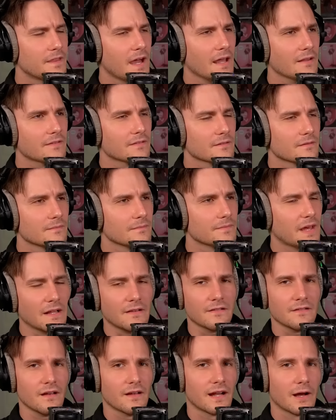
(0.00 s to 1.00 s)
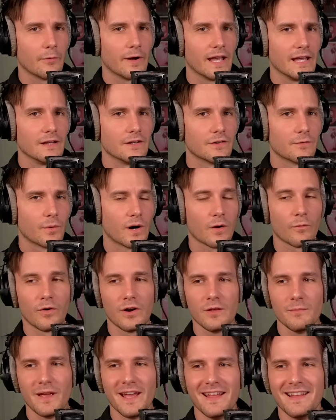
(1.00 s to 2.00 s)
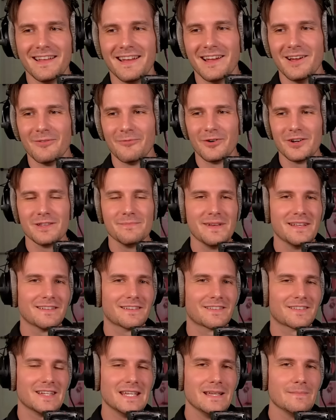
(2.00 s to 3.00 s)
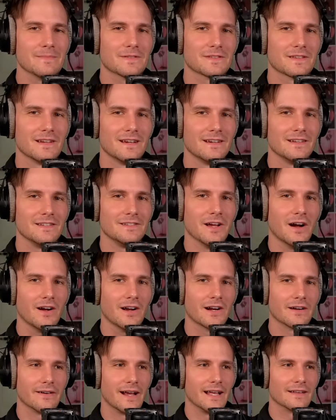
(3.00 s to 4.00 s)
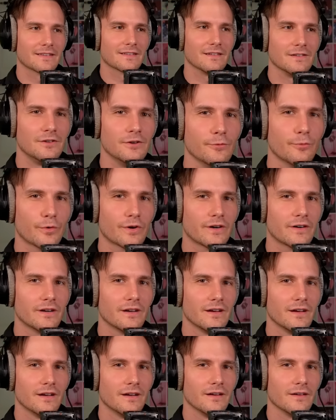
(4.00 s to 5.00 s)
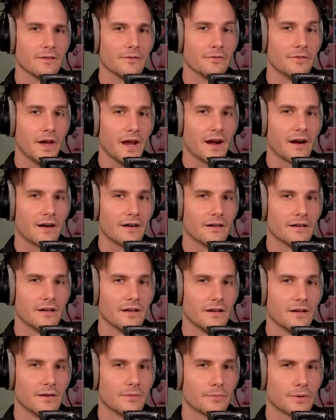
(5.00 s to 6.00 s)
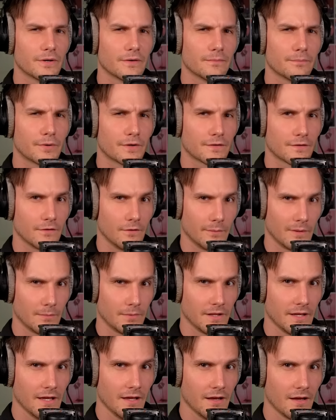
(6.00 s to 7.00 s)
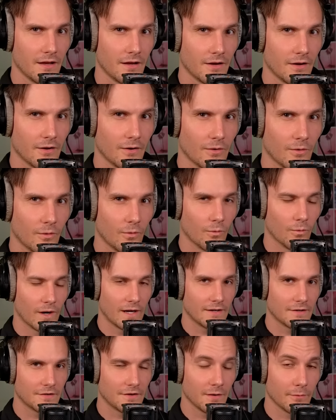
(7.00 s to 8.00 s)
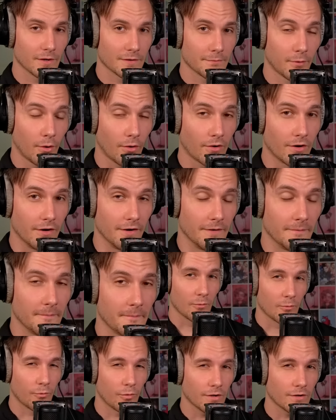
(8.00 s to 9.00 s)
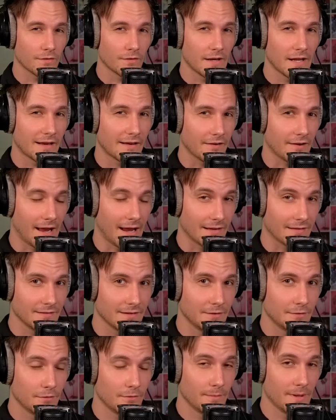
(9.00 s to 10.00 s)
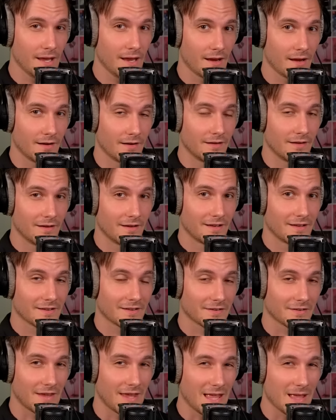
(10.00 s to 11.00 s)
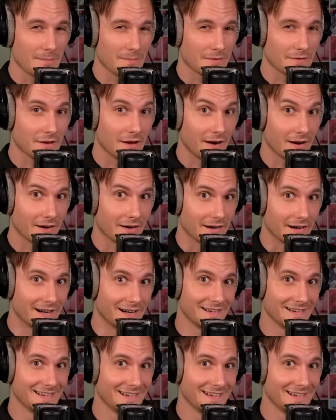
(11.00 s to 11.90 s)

That's not how age works. What do you mean? What do you mean seems younger as? You were there, presumably, when she was born. What exactly do you mean, seems younger?